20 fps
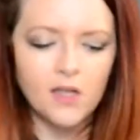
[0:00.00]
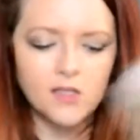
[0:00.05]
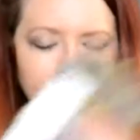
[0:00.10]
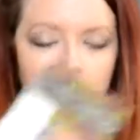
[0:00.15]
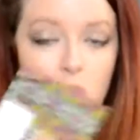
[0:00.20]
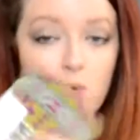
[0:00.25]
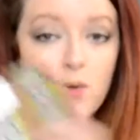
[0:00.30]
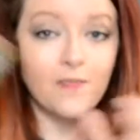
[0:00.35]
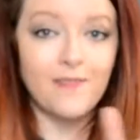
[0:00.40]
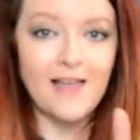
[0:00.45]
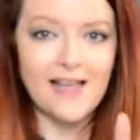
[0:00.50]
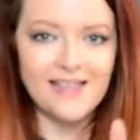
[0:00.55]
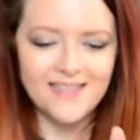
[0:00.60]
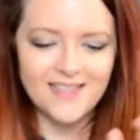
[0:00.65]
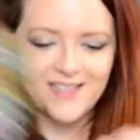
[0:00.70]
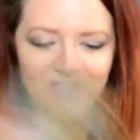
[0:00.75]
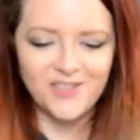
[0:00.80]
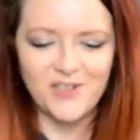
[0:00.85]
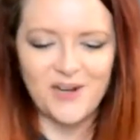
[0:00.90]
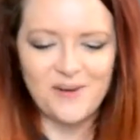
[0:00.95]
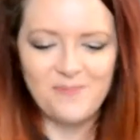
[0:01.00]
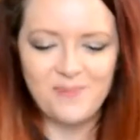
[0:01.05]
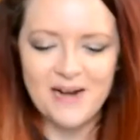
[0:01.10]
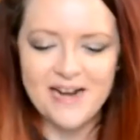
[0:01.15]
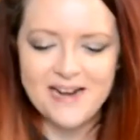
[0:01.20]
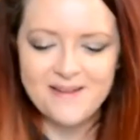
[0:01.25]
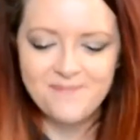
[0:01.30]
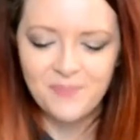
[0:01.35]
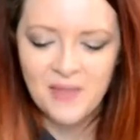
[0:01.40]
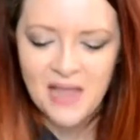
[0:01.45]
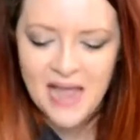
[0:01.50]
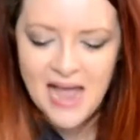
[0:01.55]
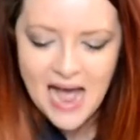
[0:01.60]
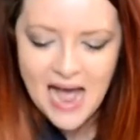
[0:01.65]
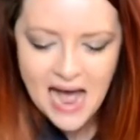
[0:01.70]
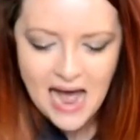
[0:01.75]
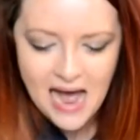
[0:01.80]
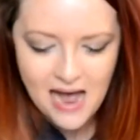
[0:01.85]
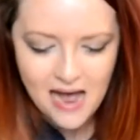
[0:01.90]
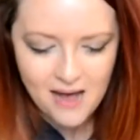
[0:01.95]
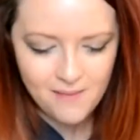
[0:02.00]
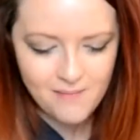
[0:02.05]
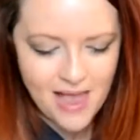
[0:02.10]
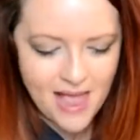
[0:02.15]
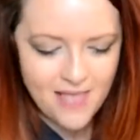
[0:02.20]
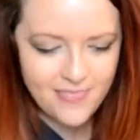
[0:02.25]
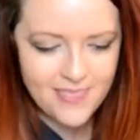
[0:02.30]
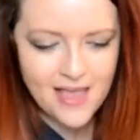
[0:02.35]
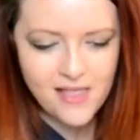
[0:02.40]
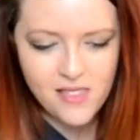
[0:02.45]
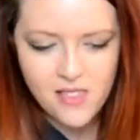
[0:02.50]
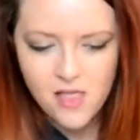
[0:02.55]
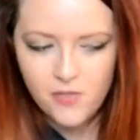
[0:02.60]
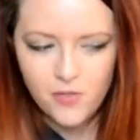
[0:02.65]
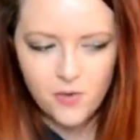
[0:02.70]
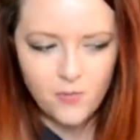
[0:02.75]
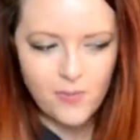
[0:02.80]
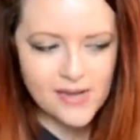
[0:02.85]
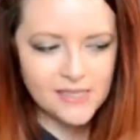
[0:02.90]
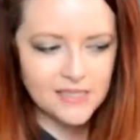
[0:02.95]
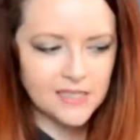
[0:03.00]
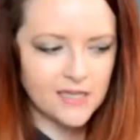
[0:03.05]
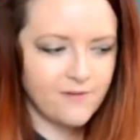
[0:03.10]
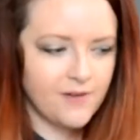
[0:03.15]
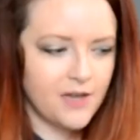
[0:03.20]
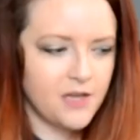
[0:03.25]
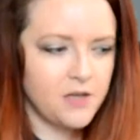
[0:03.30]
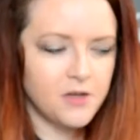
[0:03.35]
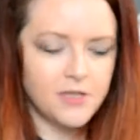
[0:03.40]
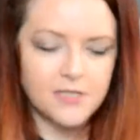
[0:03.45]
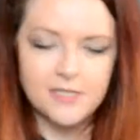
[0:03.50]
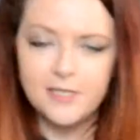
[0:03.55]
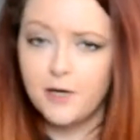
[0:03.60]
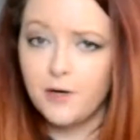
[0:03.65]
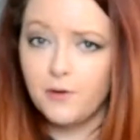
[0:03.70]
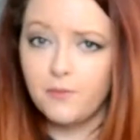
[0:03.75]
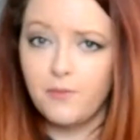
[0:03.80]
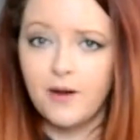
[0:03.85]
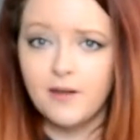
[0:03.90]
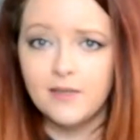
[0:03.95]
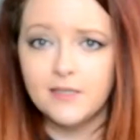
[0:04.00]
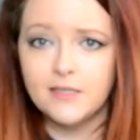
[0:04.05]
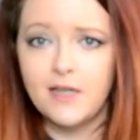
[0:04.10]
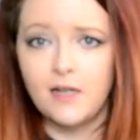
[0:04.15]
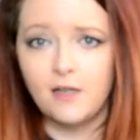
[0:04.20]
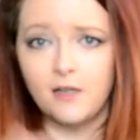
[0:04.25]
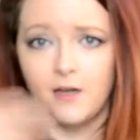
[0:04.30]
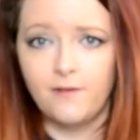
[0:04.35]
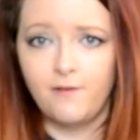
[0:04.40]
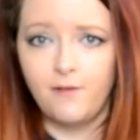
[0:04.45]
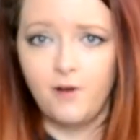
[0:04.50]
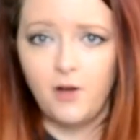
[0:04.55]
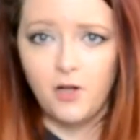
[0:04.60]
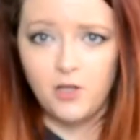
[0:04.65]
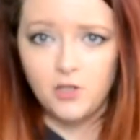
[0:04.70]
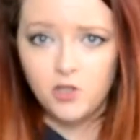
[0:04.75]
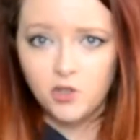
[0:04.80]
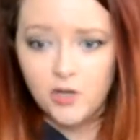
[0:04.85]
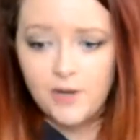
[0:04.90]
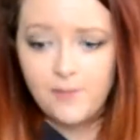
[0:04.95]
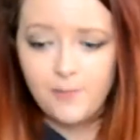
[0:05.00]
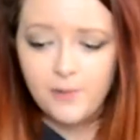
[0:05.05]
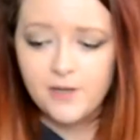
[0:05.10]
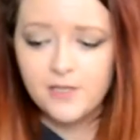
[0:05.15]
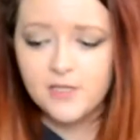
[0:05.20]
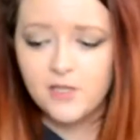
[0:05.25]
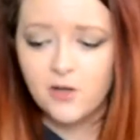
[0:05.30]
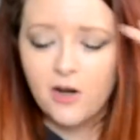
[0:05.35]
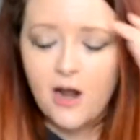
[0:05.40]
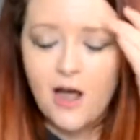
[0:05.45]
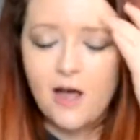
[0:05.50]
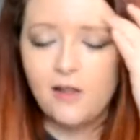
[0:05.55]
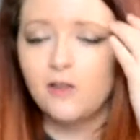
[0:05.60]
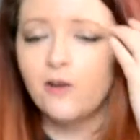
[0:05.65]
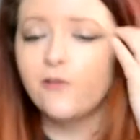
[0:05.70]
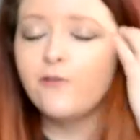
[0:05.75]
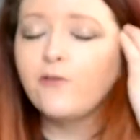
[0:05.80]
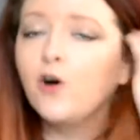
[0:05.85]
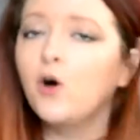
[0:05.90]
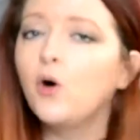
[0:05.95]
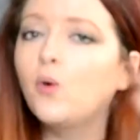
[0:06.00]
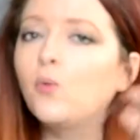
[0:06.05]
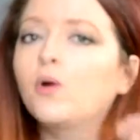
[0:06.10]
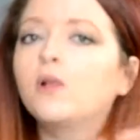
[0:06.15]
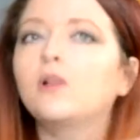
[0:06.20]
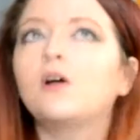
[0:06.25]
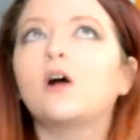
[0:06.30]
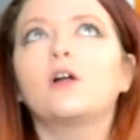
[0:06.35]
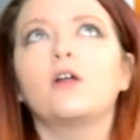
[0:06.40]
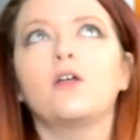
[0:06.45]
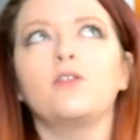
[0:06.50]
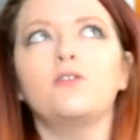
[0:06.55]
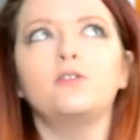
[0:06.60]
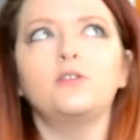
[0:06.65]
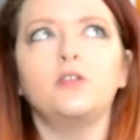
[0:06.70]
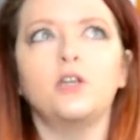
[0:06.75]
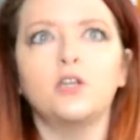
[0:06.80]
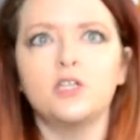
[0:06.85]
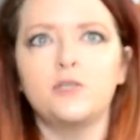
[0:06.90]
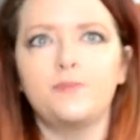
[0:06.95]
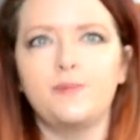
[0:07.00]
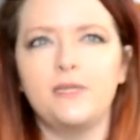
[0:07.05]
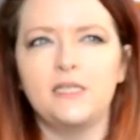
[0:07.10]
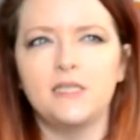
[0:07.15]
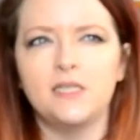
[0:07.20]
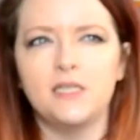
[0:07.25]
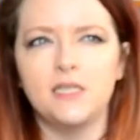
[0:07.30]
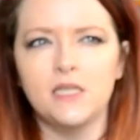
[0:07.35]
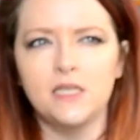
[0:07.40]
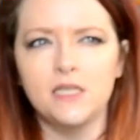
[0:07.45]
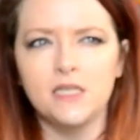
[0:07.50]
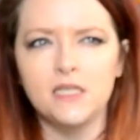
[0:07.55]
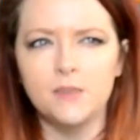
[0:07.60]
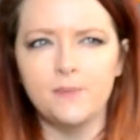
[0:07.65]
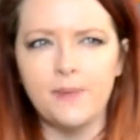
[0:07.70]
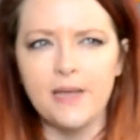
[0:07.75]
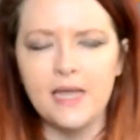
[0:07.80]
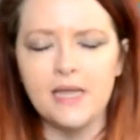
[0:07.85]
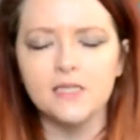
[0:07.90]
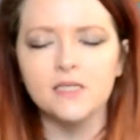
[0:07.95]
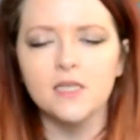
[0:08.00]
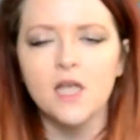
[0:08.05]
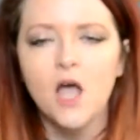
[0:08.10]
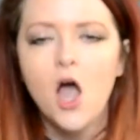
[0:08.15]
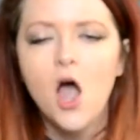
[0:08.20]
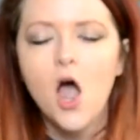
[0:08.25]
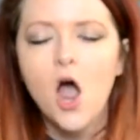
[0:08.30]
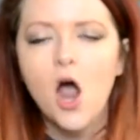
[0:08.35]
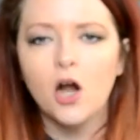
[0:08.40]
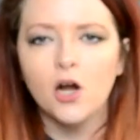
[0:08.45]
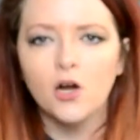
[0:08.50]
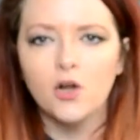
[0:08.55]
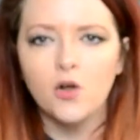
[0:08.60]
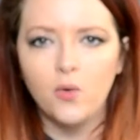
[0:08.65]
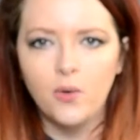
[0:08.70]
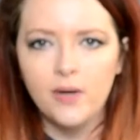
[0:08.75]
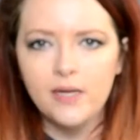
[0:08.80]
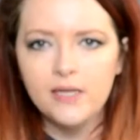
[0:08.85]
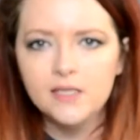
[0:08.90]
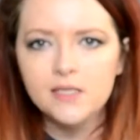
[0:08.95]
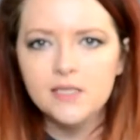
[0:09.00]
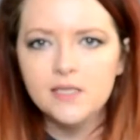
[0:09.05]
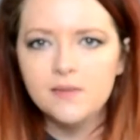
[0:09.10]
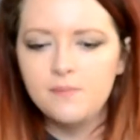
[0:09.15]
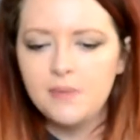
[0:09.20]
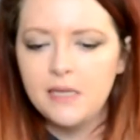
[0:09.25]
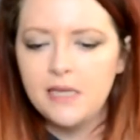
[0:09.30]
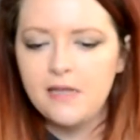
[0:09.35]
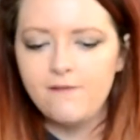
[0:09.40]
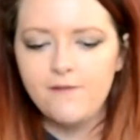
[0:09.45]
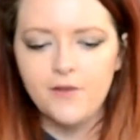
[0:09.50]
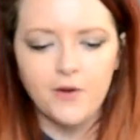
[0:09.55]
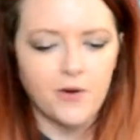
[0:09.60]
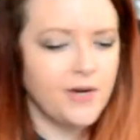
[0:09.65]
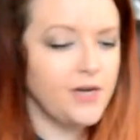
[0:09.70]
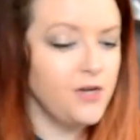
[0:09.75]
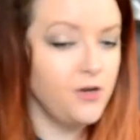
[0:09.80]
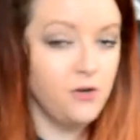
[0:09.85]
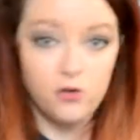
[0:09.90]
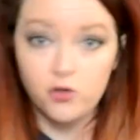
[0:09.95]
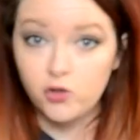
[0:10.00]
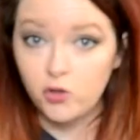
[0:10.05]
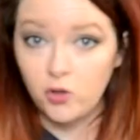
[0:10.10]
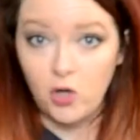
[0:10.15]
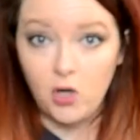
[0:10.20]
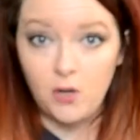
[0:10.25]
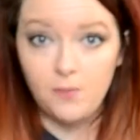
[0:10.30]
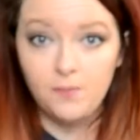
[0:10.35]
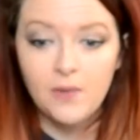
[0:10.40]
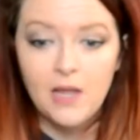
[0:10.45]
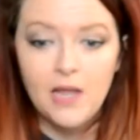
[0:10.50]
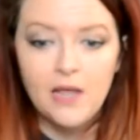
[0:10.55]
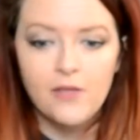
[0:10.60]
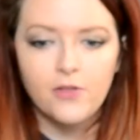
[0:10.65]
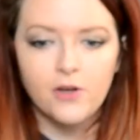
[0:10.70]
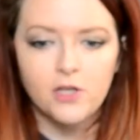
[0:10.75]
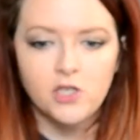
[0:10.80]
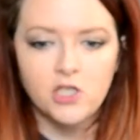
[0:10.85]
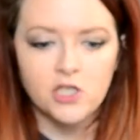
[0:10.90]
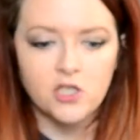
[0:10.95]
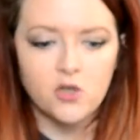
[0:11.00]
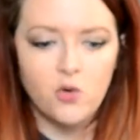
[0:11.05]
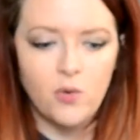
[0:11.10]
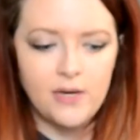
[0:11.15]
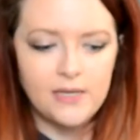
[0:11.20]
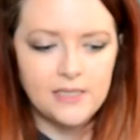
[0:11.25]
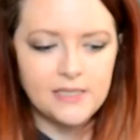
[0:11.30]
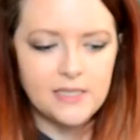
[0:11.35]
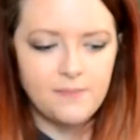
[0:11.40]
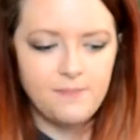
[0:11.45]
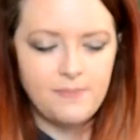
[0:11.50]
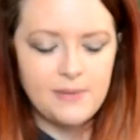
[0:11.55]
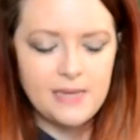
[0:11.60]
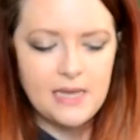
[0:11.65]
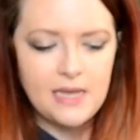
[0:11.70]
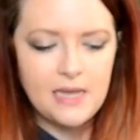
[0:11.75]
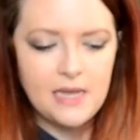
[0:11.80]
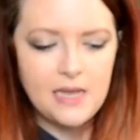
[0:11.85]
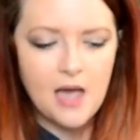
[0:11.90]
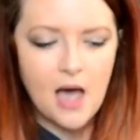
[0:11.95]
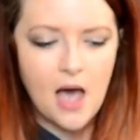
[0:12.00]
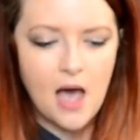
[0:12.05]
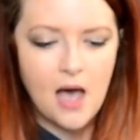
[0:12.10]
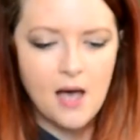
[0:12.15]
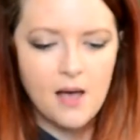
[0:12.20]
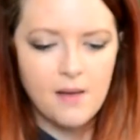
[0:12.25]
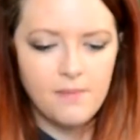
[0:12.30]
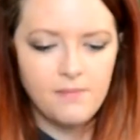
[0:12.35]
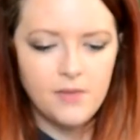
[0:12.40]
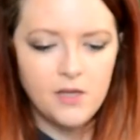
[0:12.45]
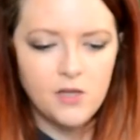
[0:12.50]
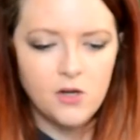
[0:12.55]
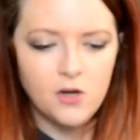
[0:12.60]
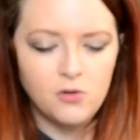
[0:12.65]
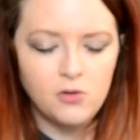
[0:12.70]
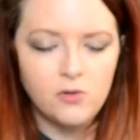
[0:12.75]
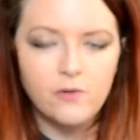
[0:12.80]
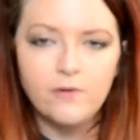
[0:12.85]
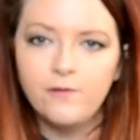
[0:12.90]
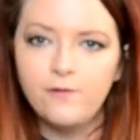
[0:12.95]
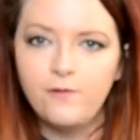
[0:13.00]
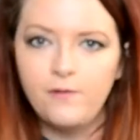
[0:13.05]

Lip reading: So that's the drapery. And then the rest of it, you can see our rug is colorful, draperies are colorful. Well, our other large pieces in the space are going to be very neutral. They're just going to be, you know,